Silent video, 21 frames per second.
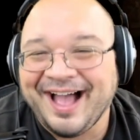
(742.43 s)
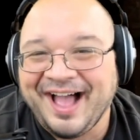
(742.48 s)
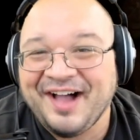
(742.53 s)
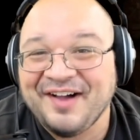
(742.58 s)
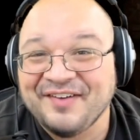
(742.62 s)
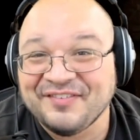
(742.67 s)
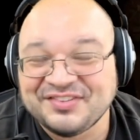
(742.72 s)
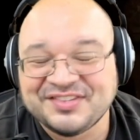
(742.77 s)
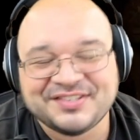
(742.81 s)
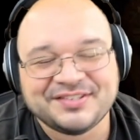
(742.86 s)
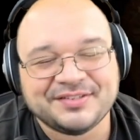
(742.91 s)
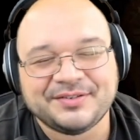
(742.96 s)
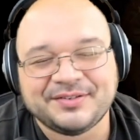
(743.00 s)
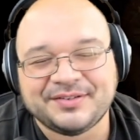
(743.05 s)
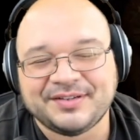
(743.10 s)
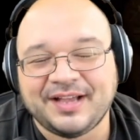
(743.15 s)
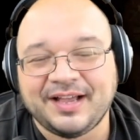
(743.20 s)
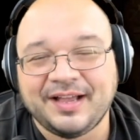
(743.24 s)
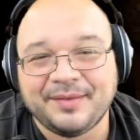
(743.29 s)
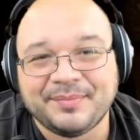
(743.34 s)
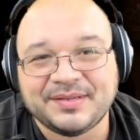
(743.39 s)
I'm so,
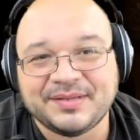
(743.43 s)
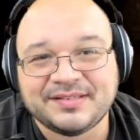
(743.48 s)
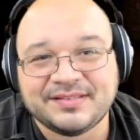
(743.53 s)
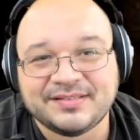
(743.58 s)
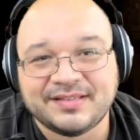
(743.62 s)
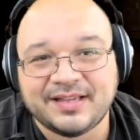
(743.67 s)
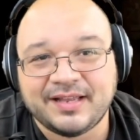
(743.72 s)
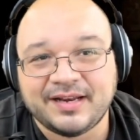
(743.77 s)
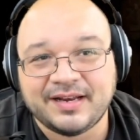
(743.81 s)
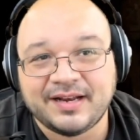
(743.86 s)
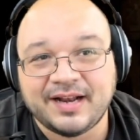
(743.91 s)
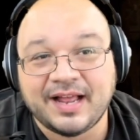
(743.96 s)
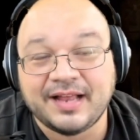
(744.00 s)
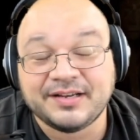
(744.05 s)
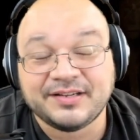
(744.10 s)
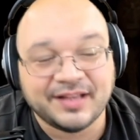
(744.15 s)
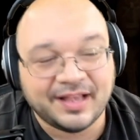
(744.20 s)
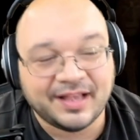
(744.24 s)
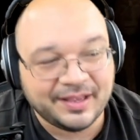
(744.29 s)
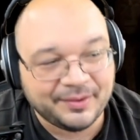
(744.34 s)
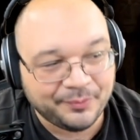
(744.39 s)
I'm excited. I,
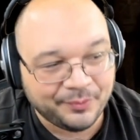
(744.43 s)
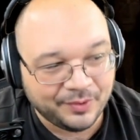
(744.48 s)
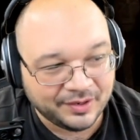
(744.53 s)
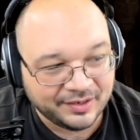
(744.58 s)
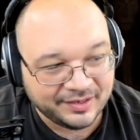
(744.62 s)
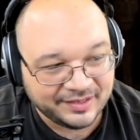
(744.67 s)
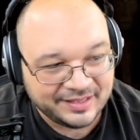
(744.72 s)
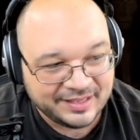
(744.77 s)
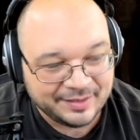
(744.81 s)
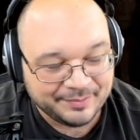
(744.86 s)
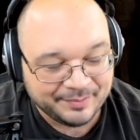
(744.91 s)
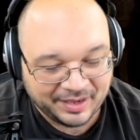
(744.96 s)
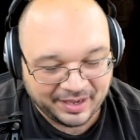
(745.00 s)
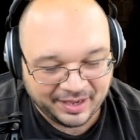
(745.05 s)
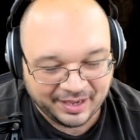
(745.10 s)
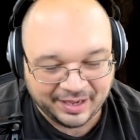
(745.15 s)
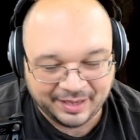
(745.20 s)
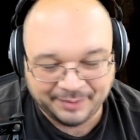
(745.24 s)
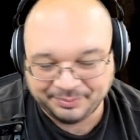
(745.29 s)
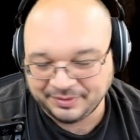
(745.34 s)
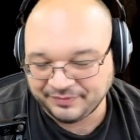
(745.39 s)
I want to keep my hype